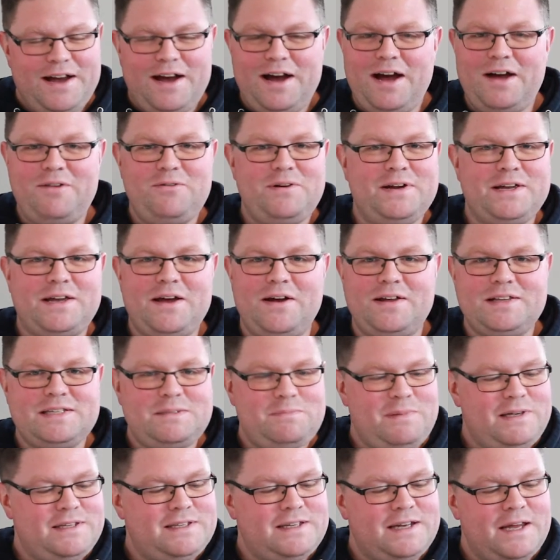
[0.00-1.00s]
I really can't
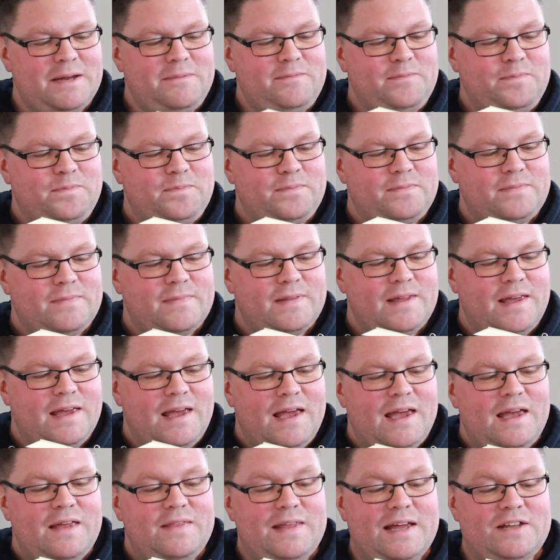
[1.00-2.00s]
speak today.
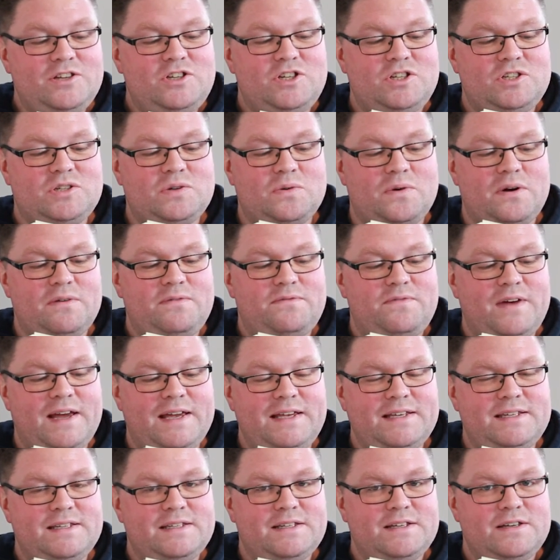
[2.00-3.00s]
Then she saw a
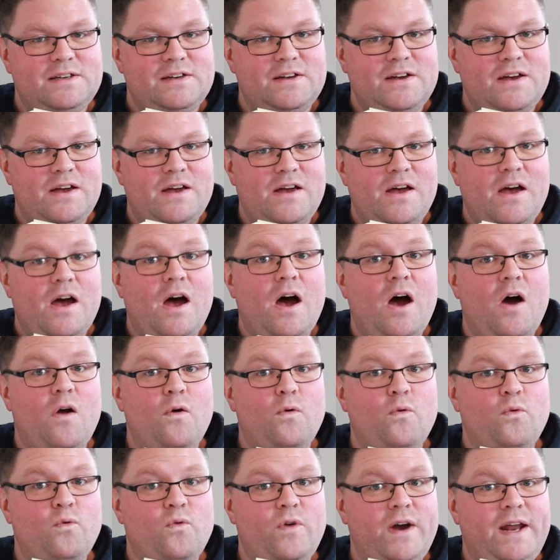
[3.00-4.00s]
face. A
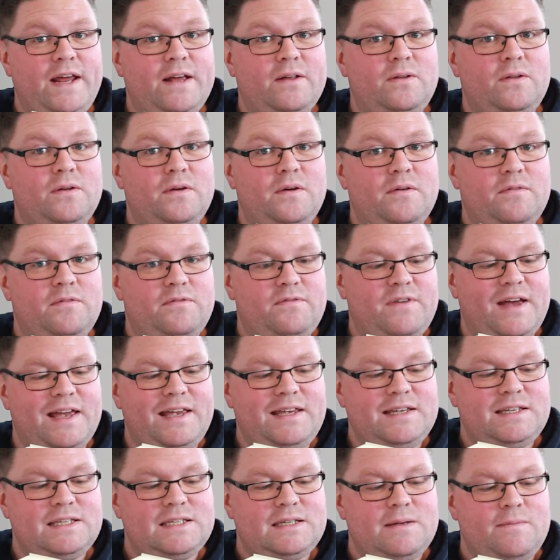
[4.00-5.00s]
real
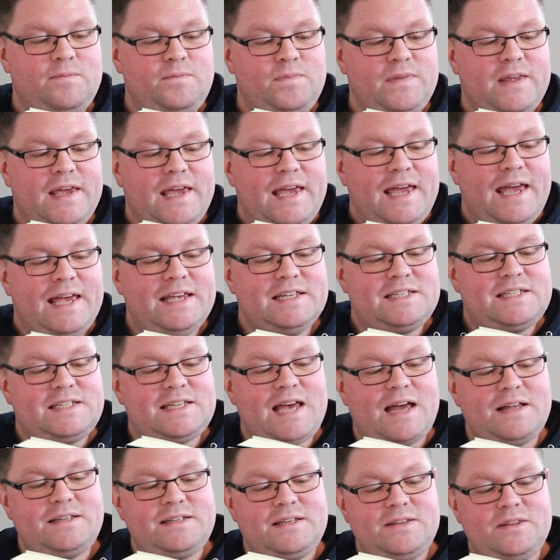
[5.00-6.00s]
face. It
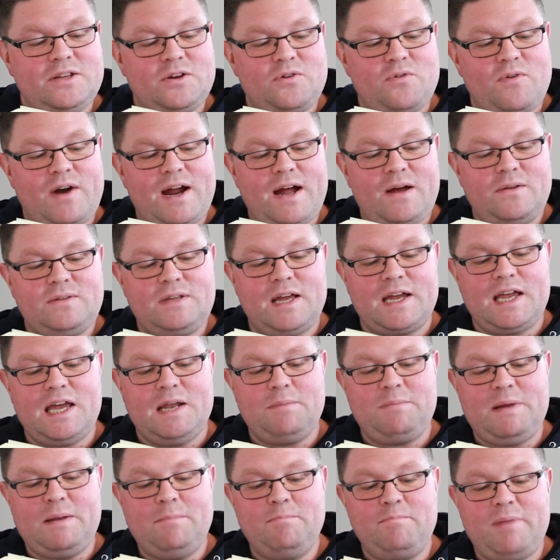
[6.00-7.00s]
sat in the ground like it
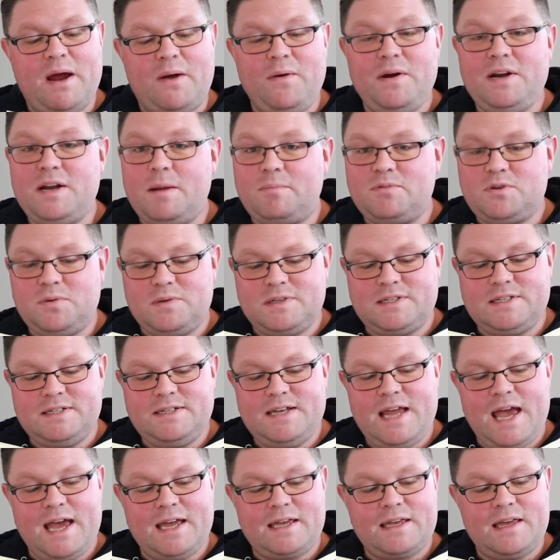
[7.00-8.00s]
had been buried up to its
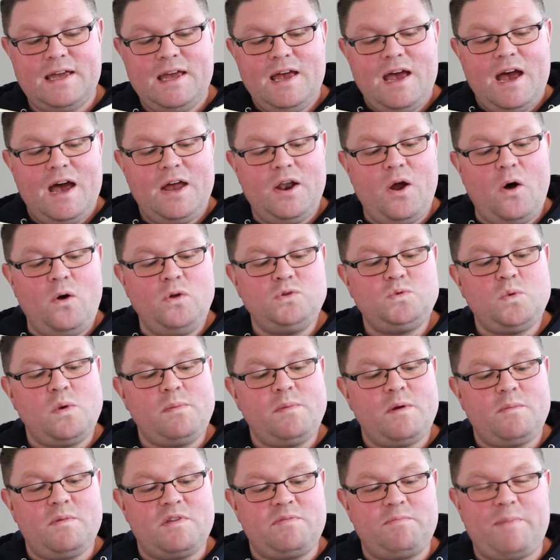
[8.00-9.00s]
neck. An old
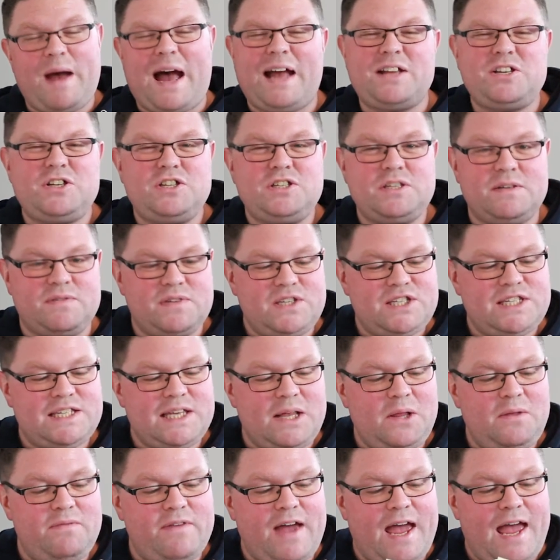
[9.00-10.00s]
woman with patches of
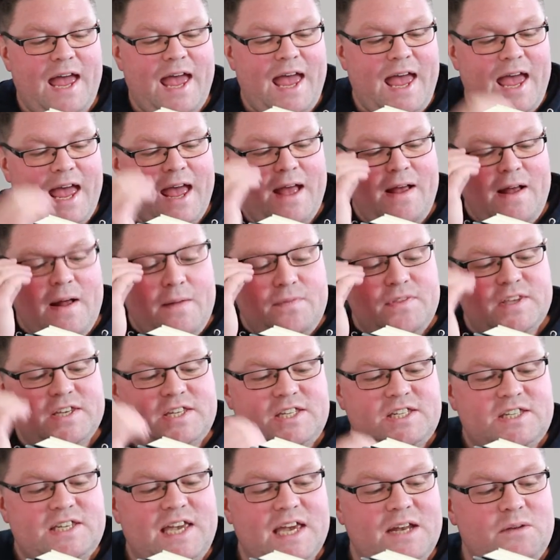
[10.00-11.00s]
silver hair. The
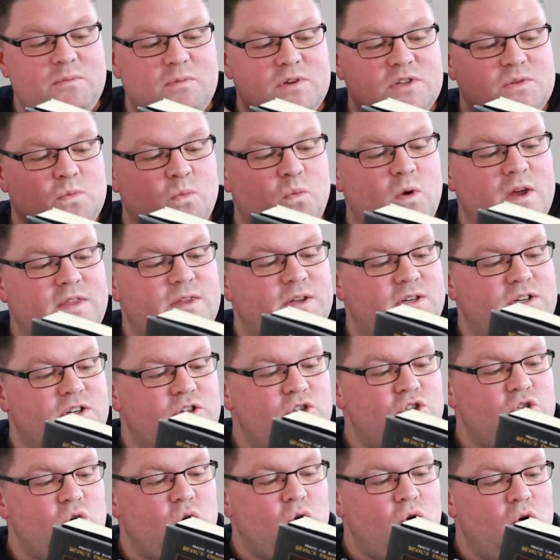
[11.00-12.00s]
skin was withered
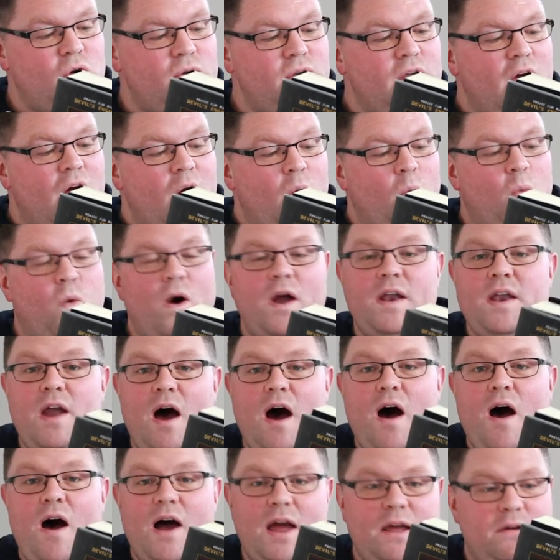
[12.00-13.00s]
and torn, one
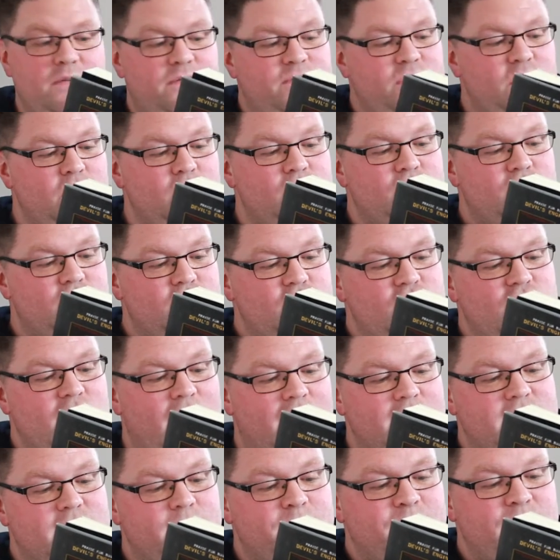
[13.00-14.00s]
eye fused
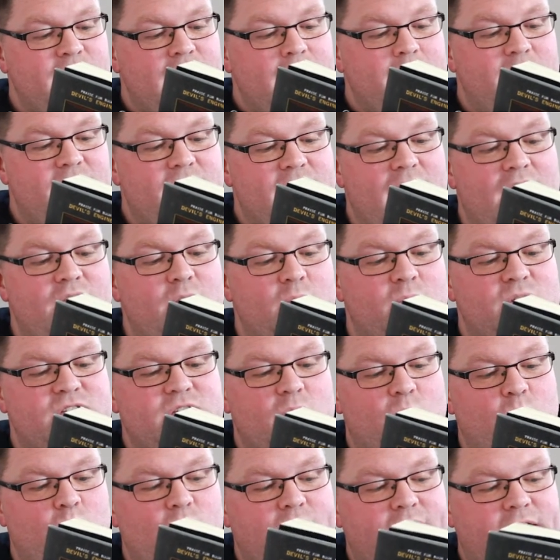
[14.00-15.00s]
shut, but the other was
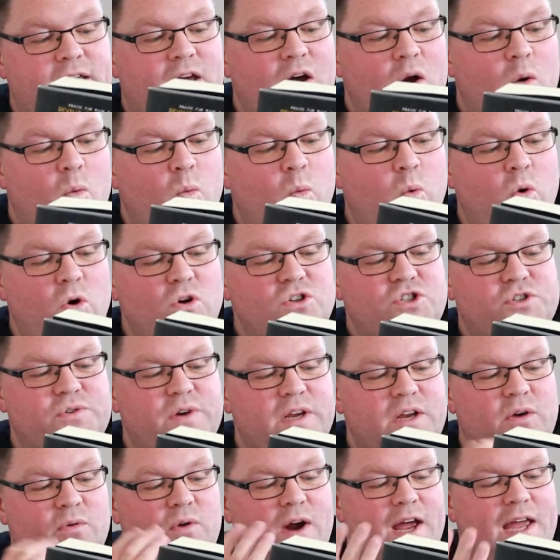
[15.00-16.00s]
a weak,
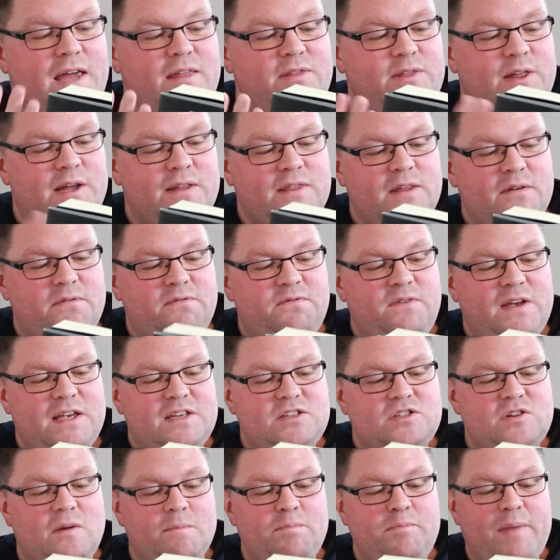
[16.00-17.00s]
watery grey thing that
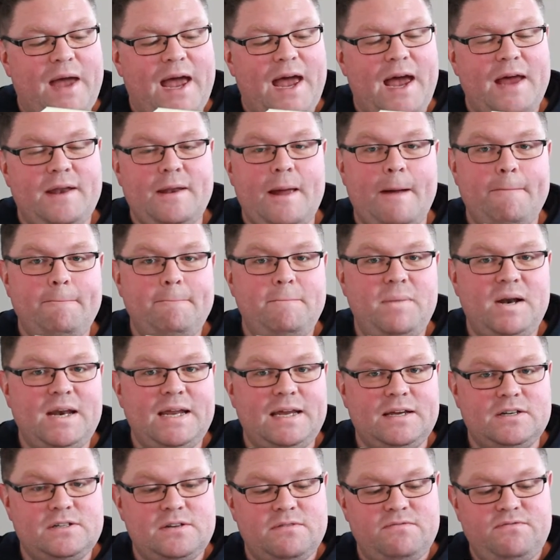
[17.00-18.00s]
fixed on Pan and
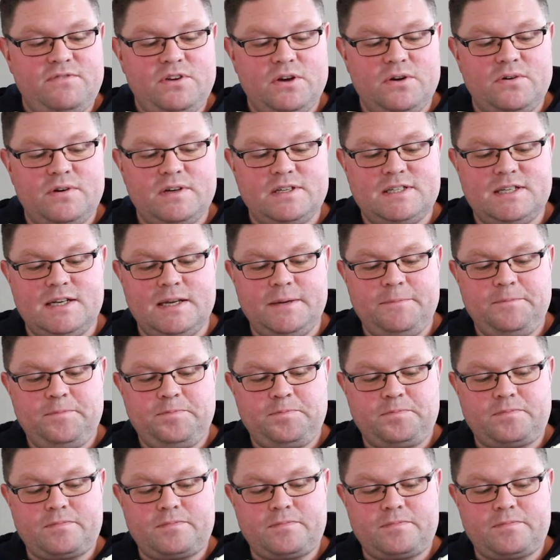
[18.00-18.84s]
blinked furiously.